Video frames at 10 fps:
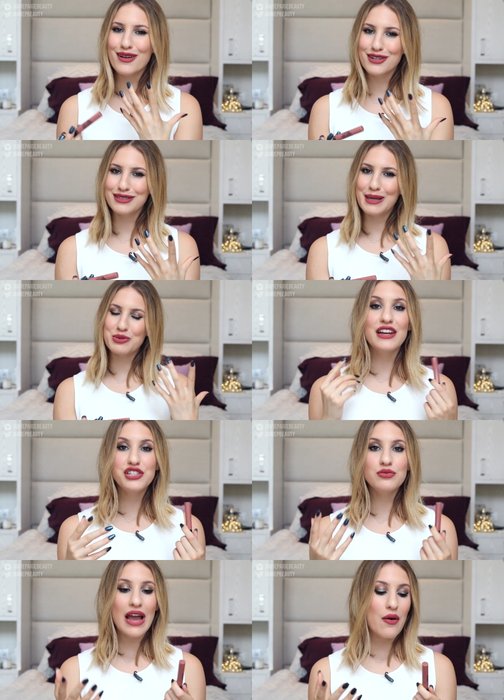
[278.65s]
on your lips. I
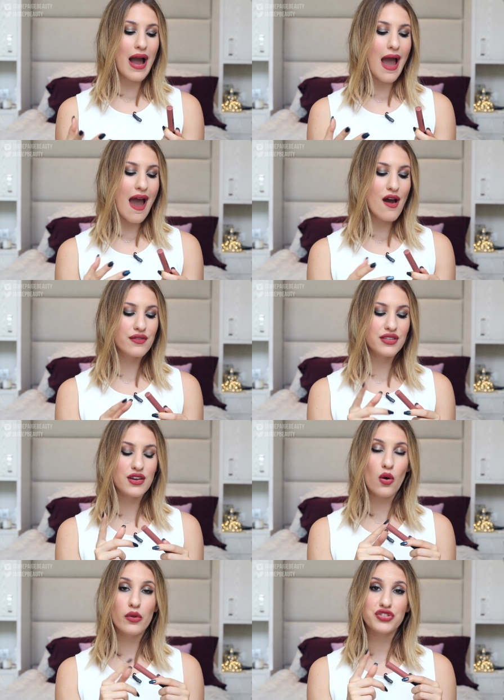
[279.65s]
do now have
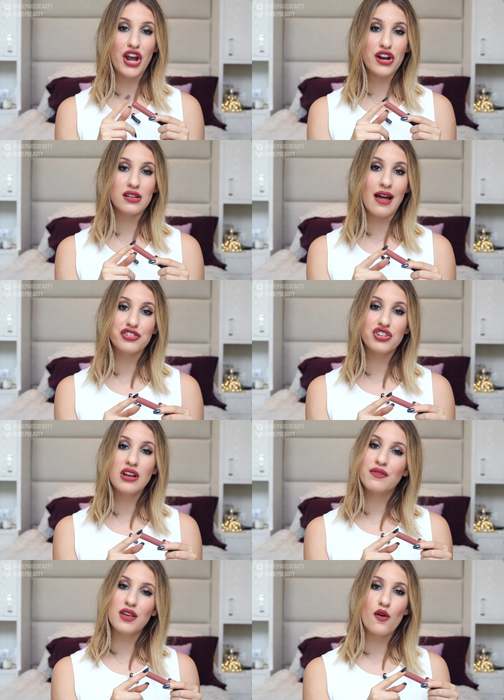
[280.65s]
the whole entire
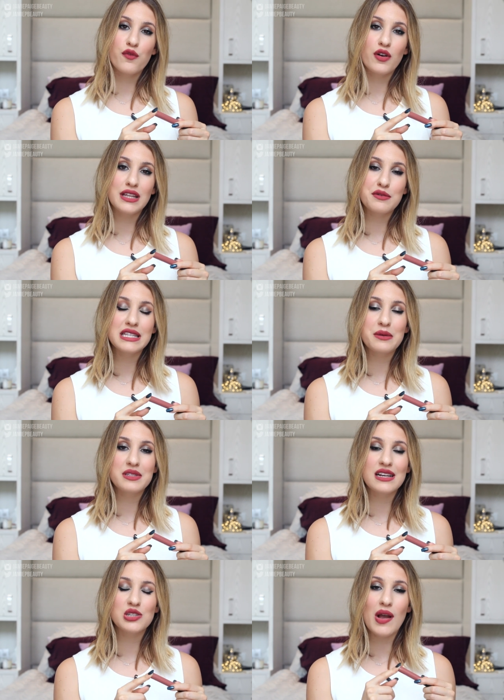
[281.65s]
collection of the Ofra liquid
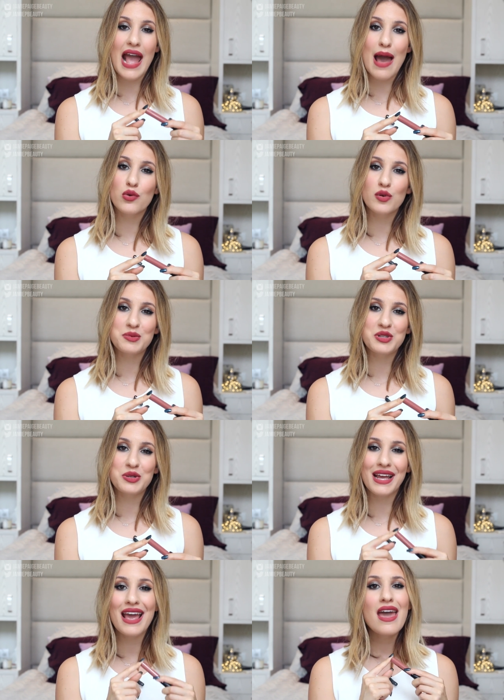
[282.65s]
lipsticks, so I am going to be
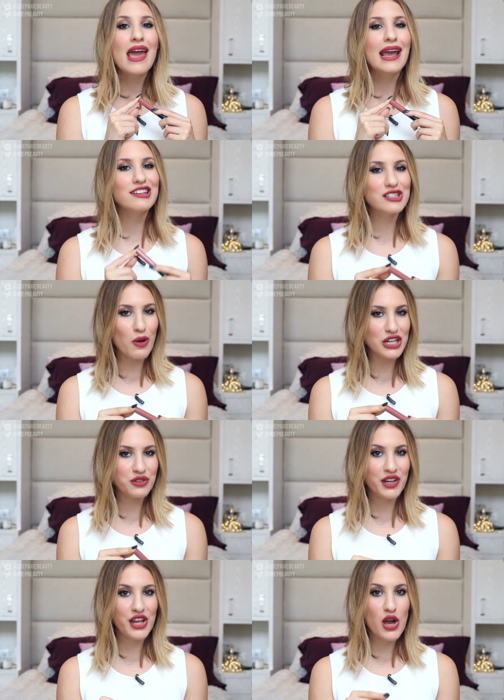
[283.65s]
doing a
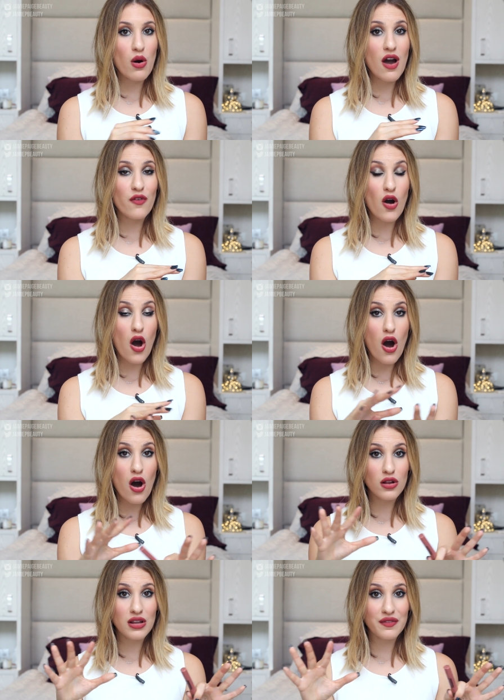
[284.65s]
swatch video of
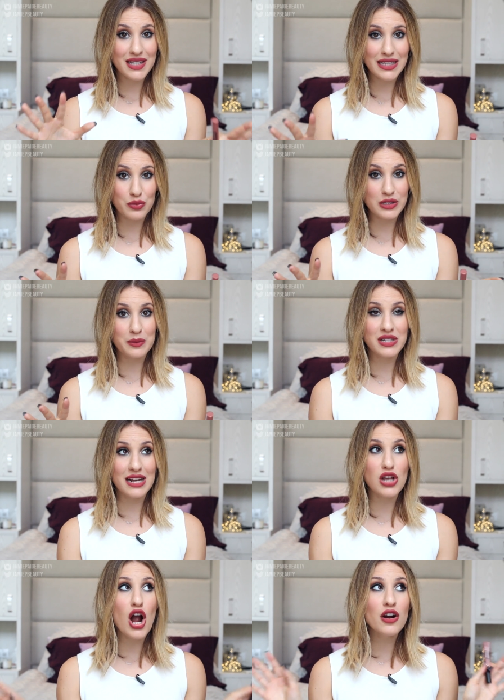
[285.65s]
all of the liquid
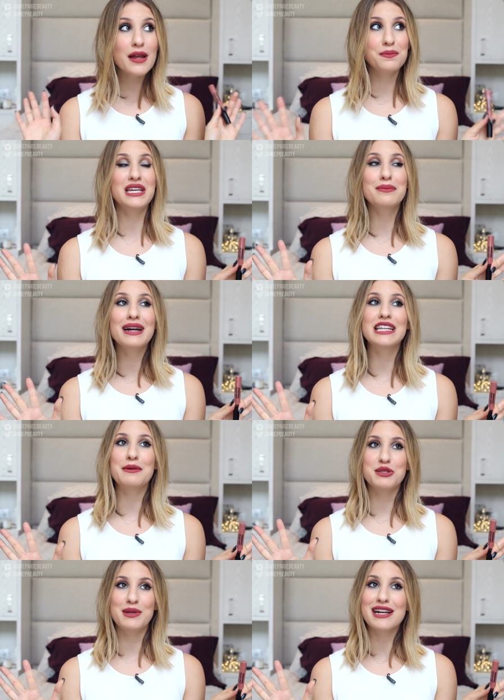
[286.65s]
lipsticks. RIP my
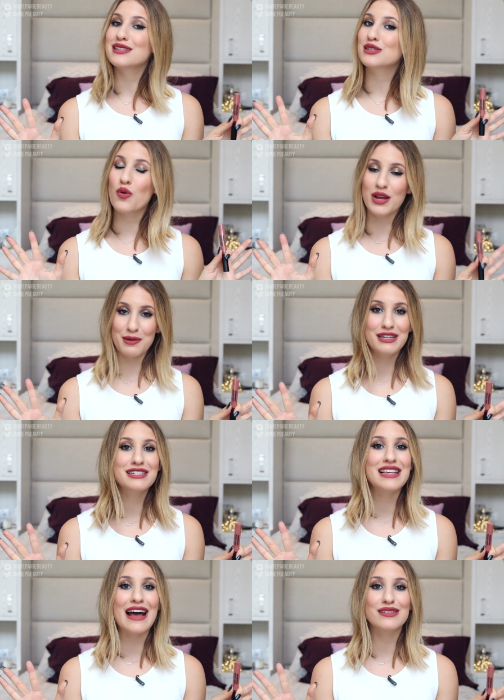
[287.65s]
lips because it's going to be a
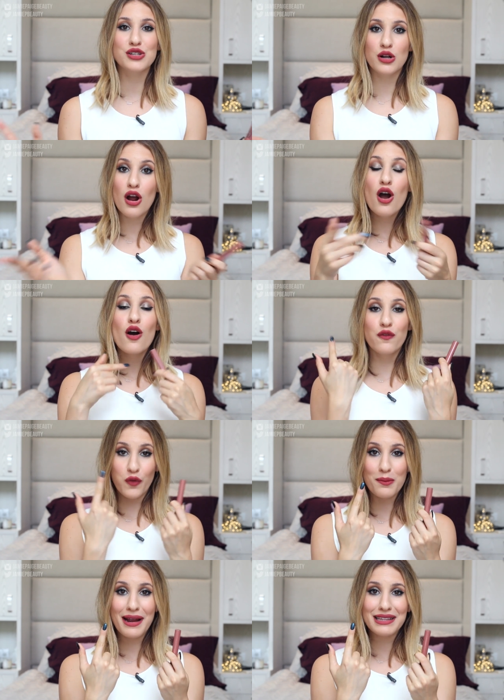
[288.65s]
disaster
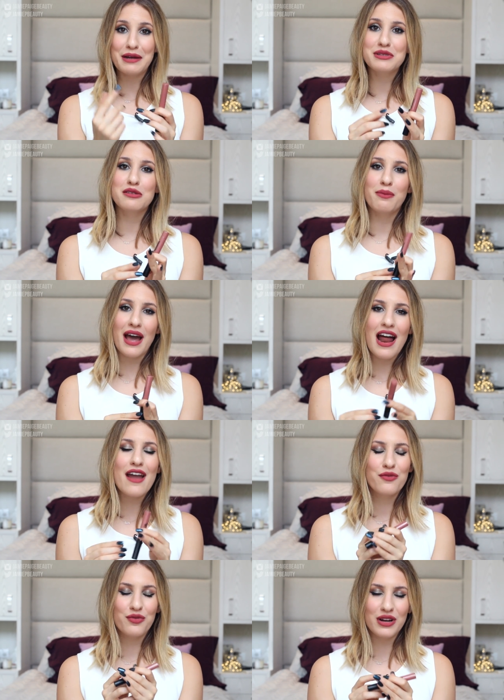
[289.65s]
for my lips, but
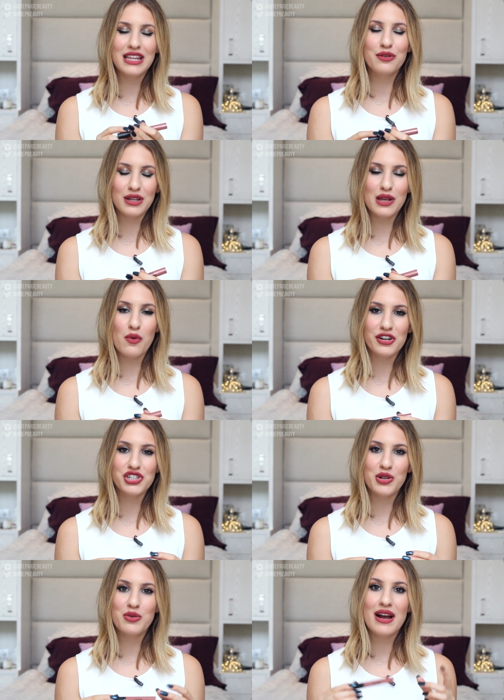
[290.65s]
I really, really wanna
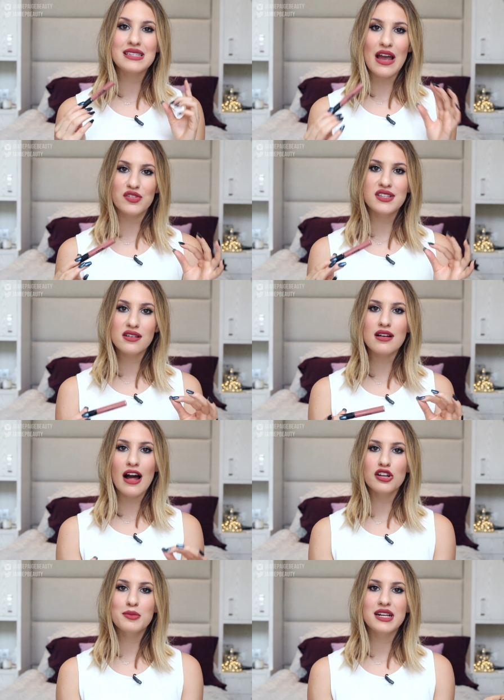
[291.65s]
show you guys every single
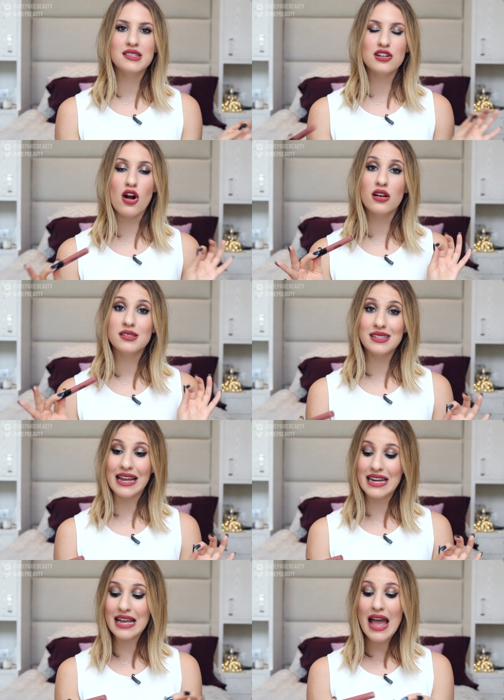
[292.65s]
color because they're all
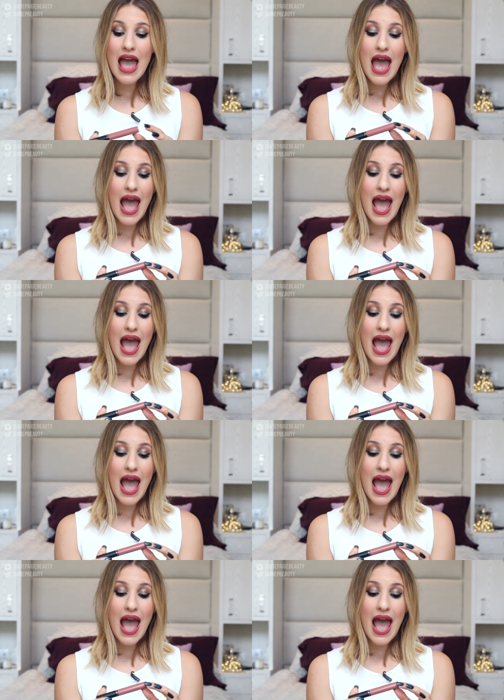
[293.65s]
stunning.